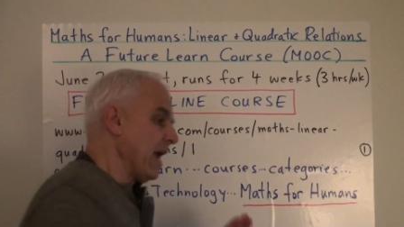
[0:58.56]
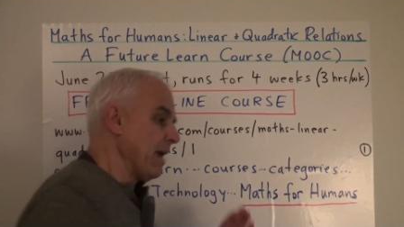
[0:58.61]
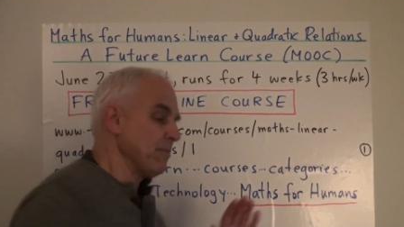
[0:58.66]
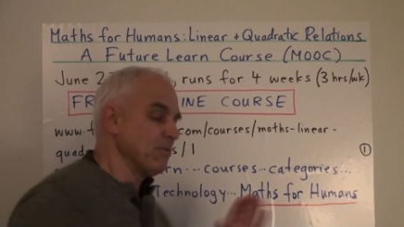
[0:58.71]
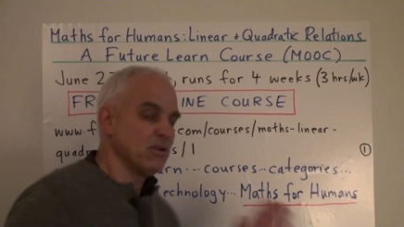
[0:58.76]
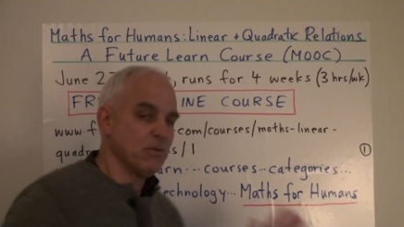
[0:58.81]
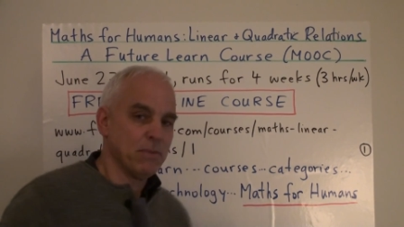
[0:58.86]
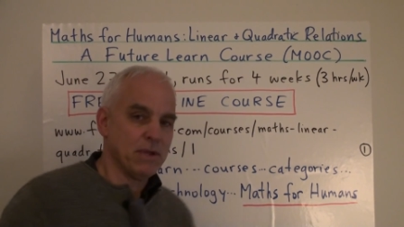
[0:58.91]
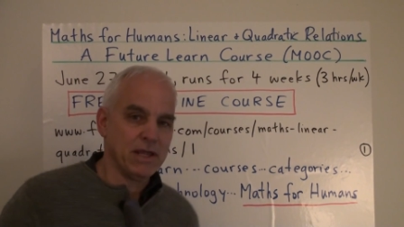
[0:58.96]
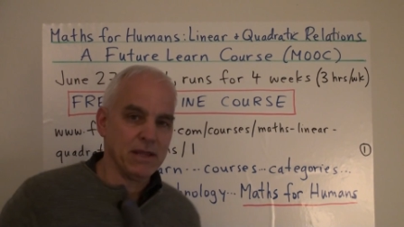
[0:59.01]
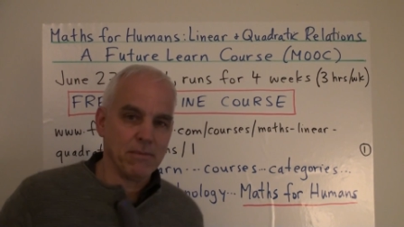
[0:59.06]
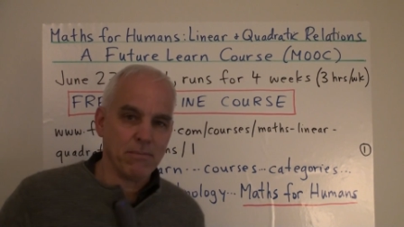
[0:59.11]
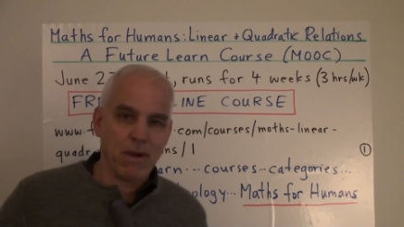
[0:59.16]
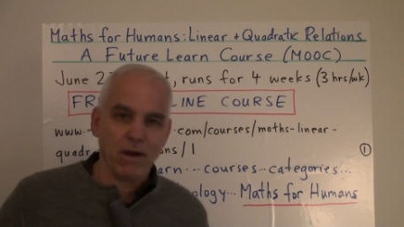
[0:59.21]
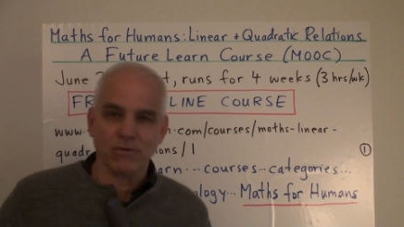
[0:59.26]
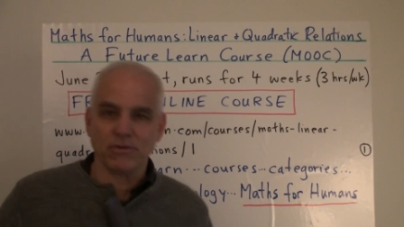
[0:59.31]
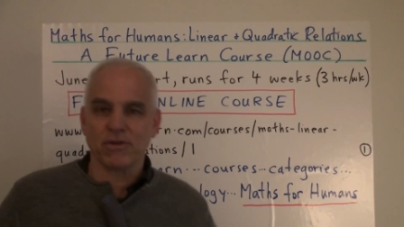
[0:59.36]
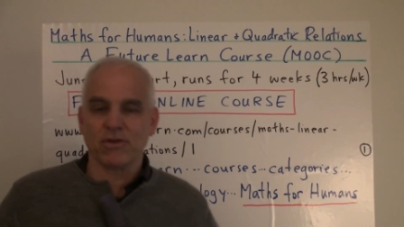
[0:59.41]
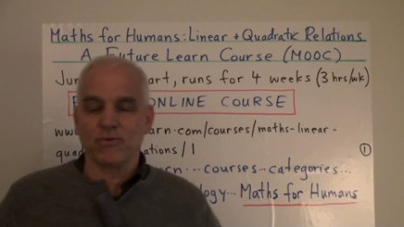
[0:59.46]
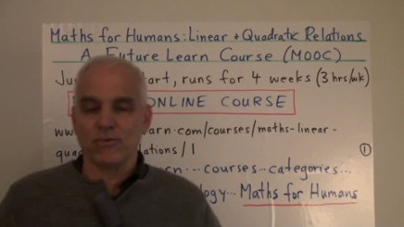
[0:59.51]
aimed to be
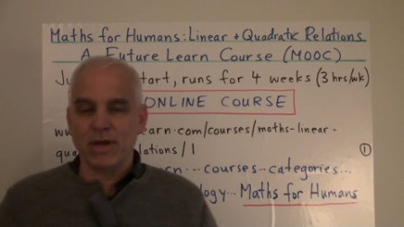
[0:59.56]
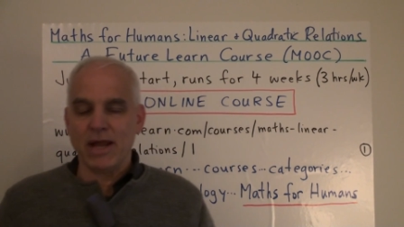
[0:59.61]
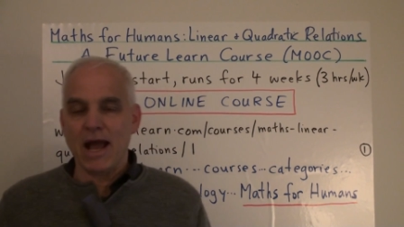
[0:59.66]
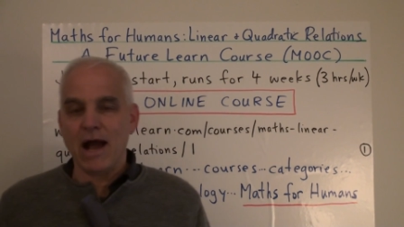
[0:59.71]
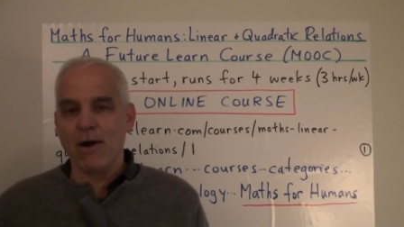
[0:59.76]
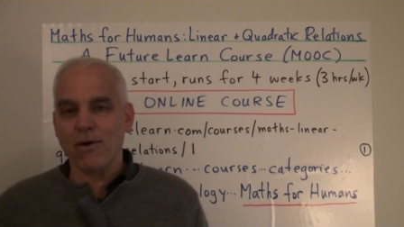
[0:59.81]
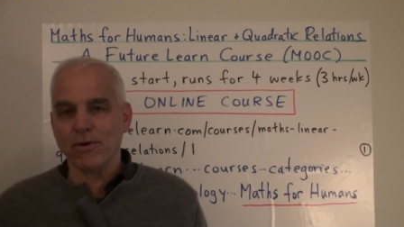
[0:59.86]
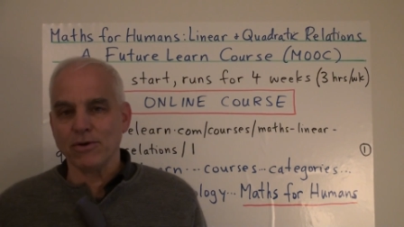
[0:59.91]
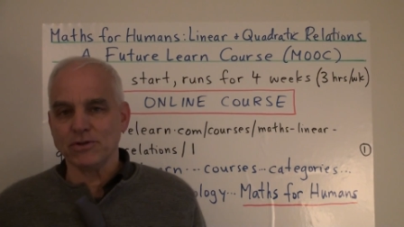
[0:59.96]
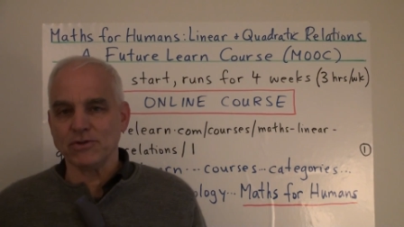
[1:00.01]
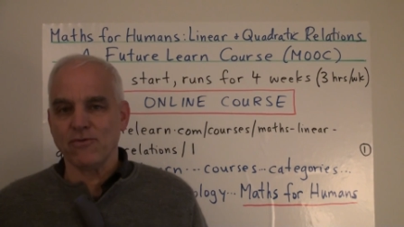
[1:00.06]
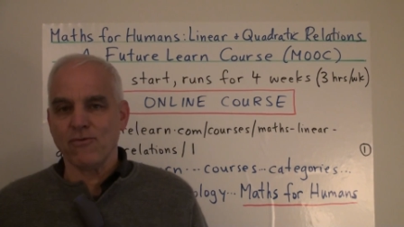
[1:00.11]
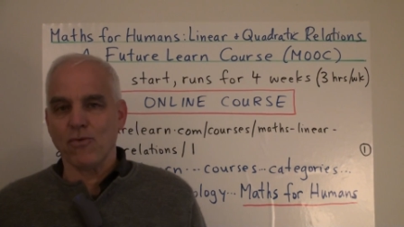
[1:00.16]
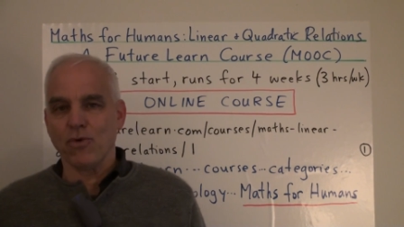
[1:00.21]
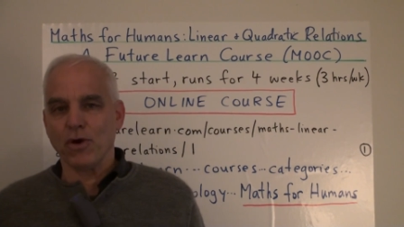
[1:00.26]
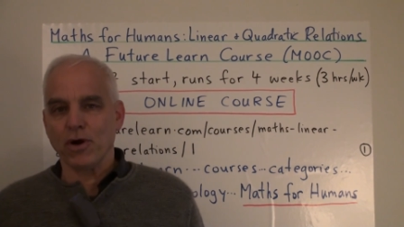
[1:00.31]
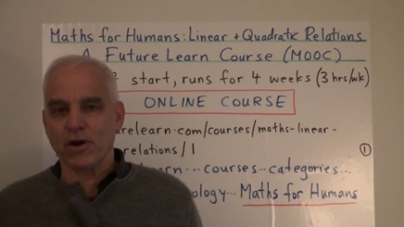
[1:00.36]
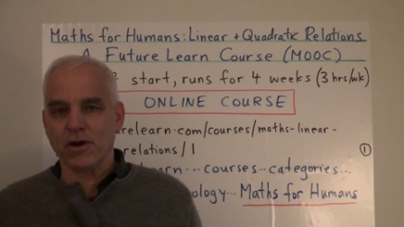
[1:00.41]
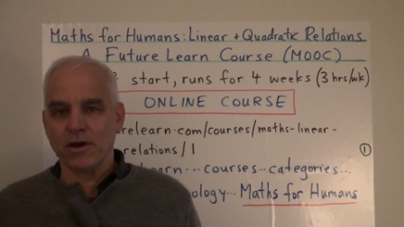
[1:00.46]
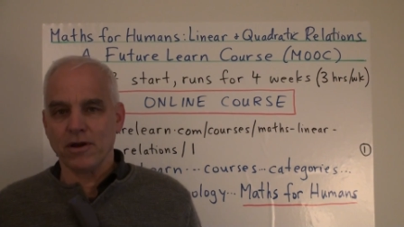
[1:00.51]
about three hours of
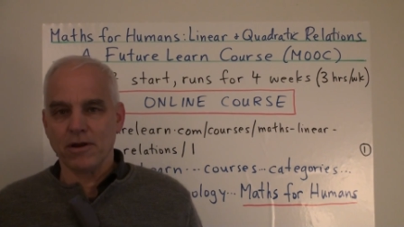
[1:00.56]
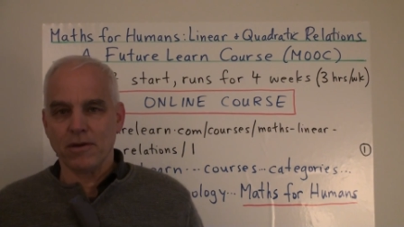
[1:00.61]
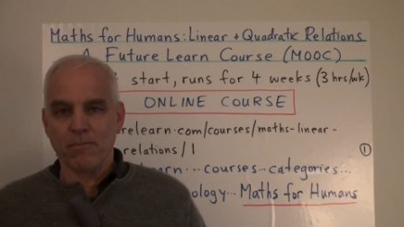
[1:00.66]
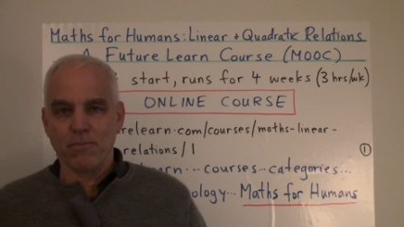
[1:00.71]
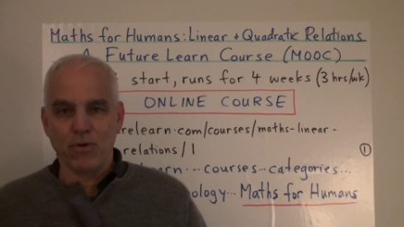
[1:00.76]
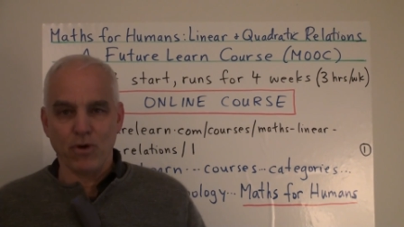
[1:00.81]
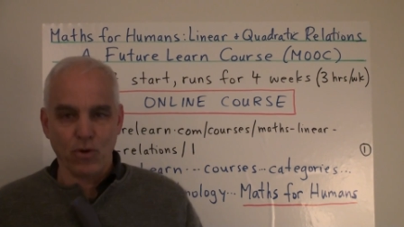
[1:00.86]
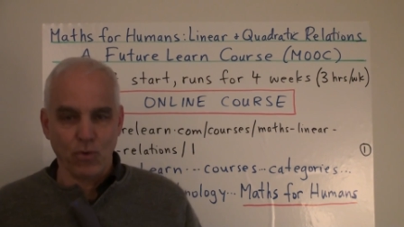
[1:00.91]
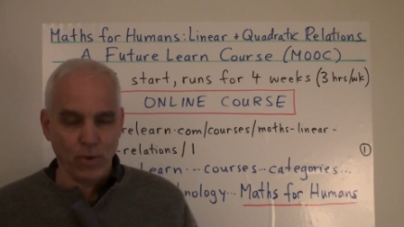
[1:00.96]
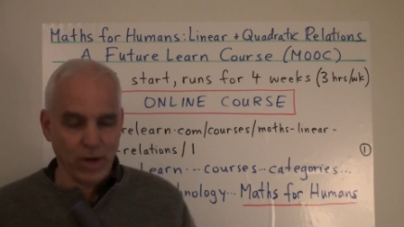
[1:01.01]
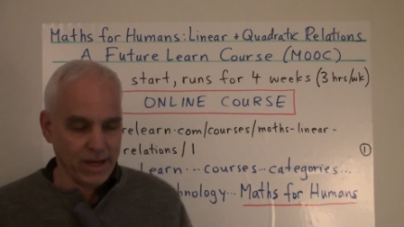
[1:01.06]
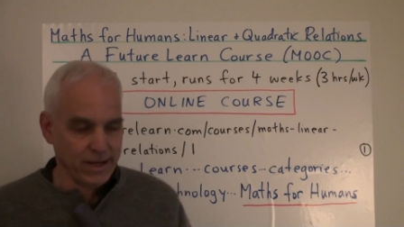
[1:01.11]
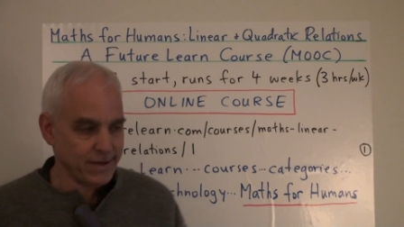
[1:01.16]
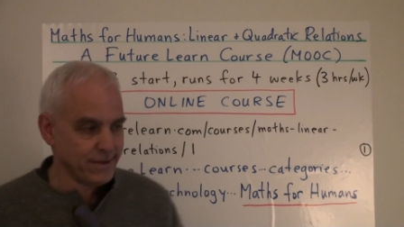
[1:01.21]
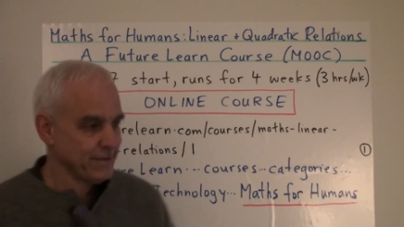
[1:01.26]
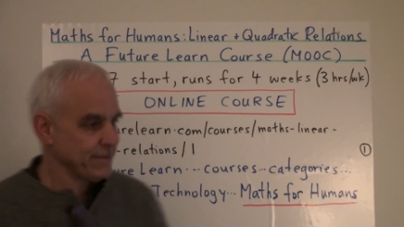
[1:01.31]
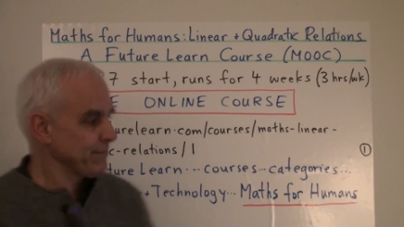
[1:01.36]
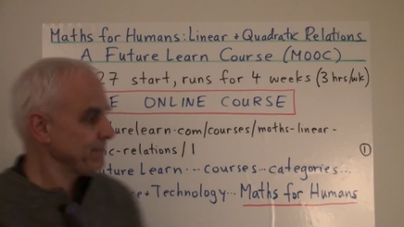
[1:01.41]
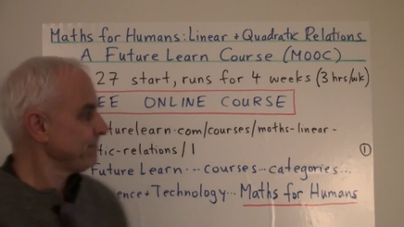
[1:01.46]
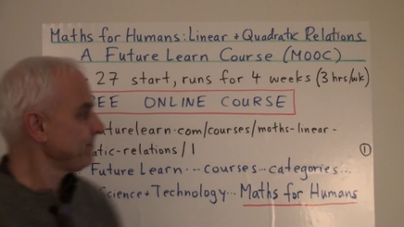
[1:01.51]
work per
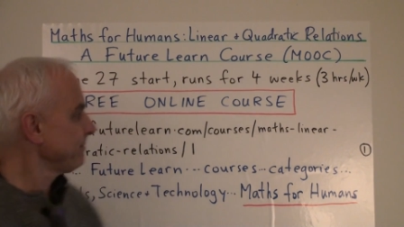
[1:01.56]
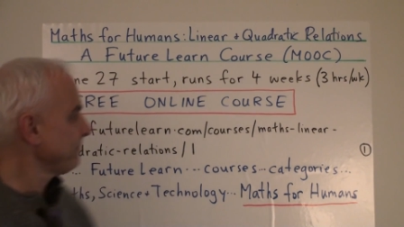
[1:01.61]
week.